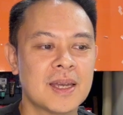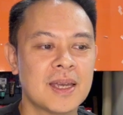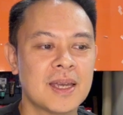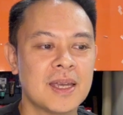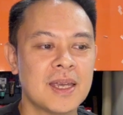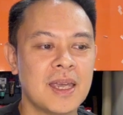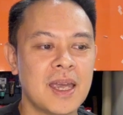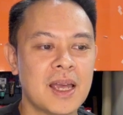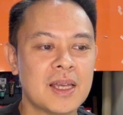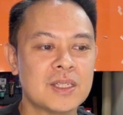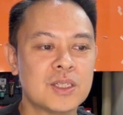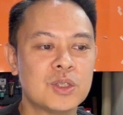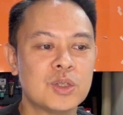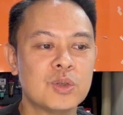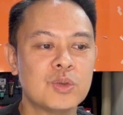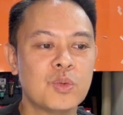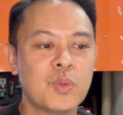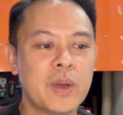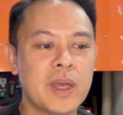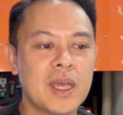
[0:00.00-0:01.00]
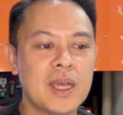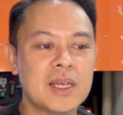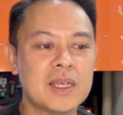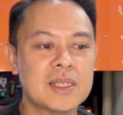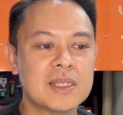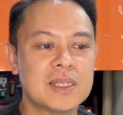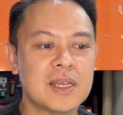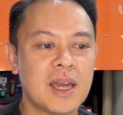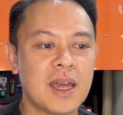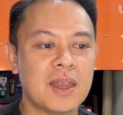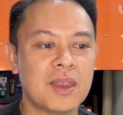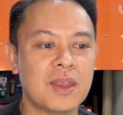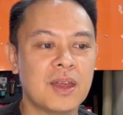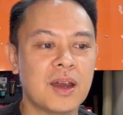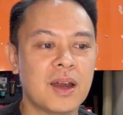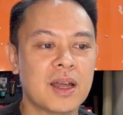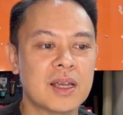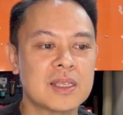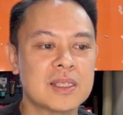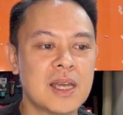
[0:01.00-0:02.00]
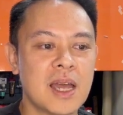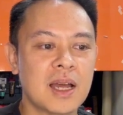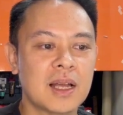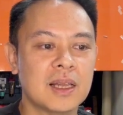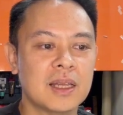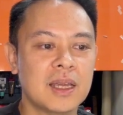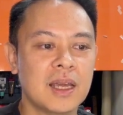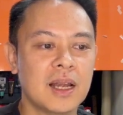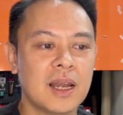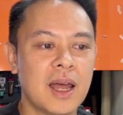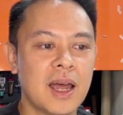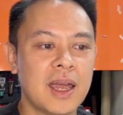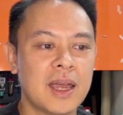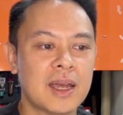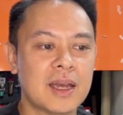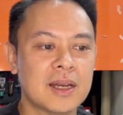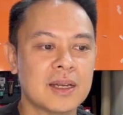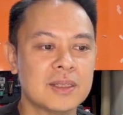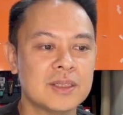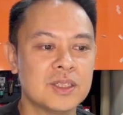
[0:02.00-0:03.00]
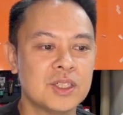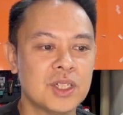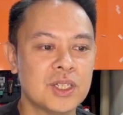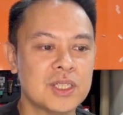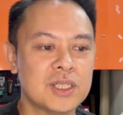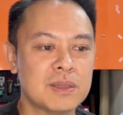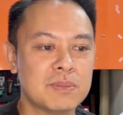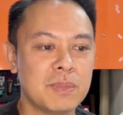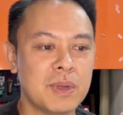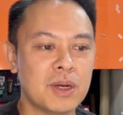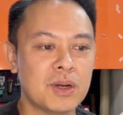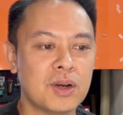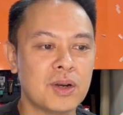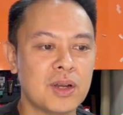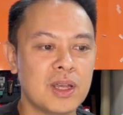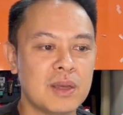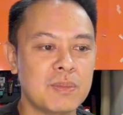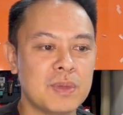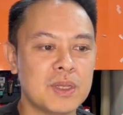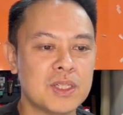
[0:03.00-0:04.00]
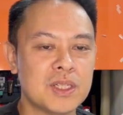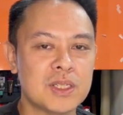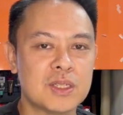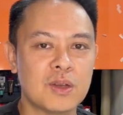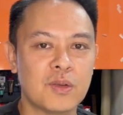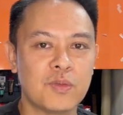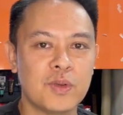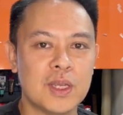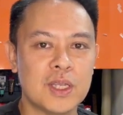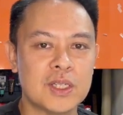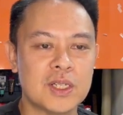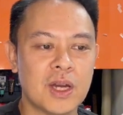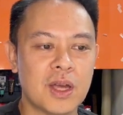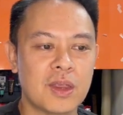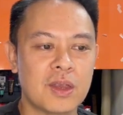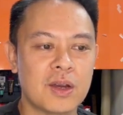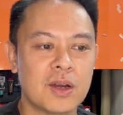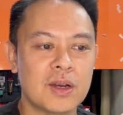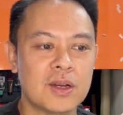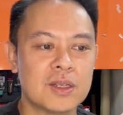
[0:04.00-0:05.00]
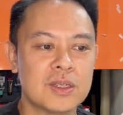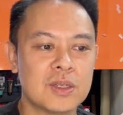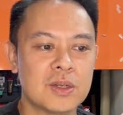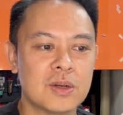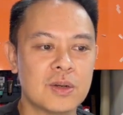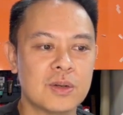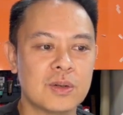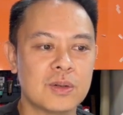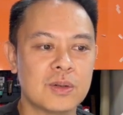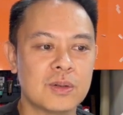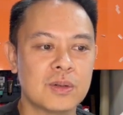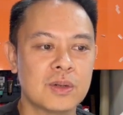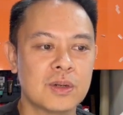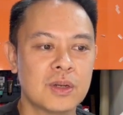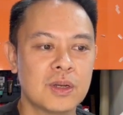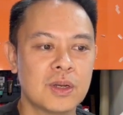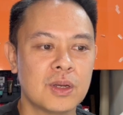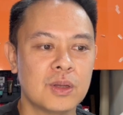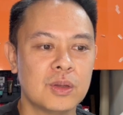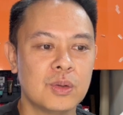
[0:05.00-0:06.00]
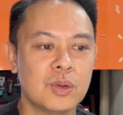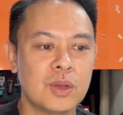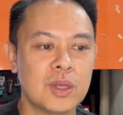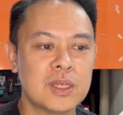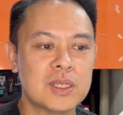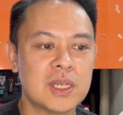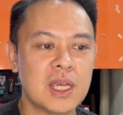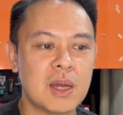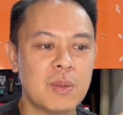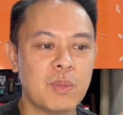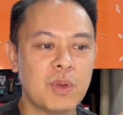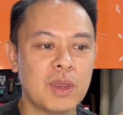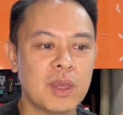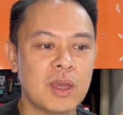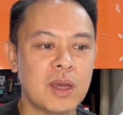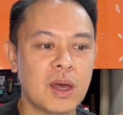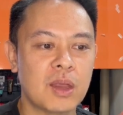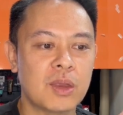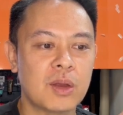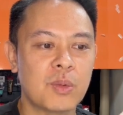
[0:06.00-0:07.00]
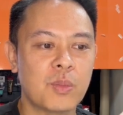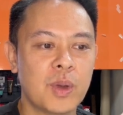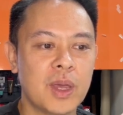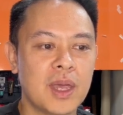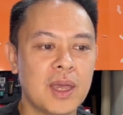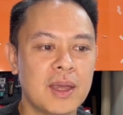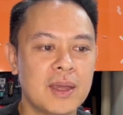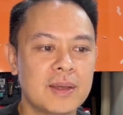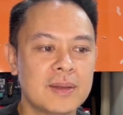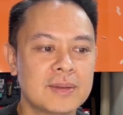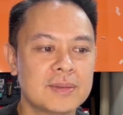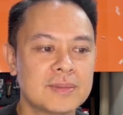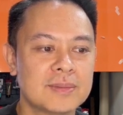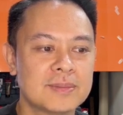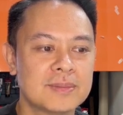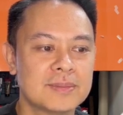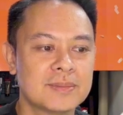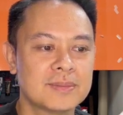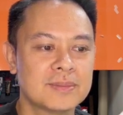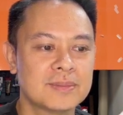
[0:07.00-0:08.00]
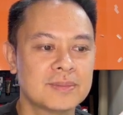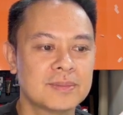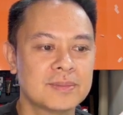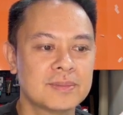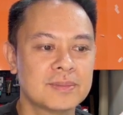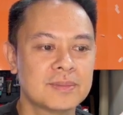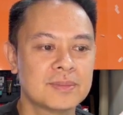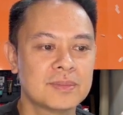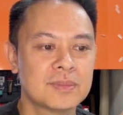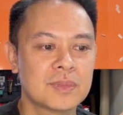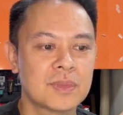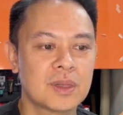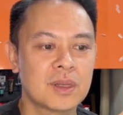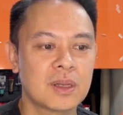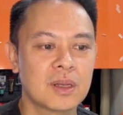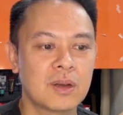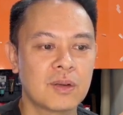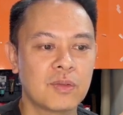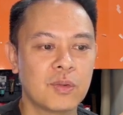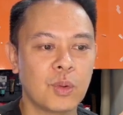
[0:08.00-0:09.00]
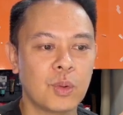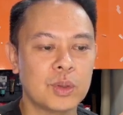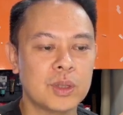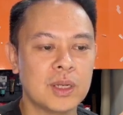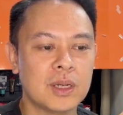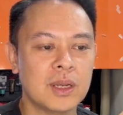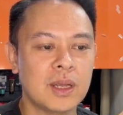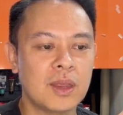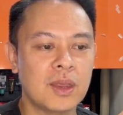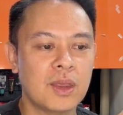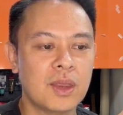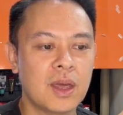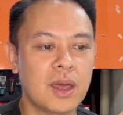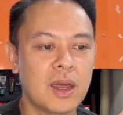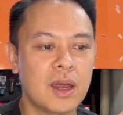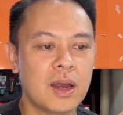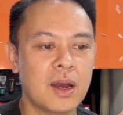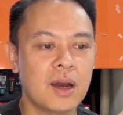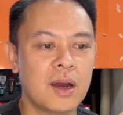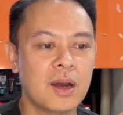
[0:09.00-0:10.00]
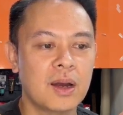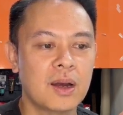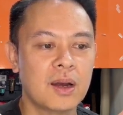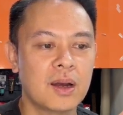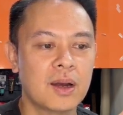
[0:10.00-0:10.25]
He has two wings and they're exactly alike, just mirror images of each other. So do the same with the other wing. Fold it in there.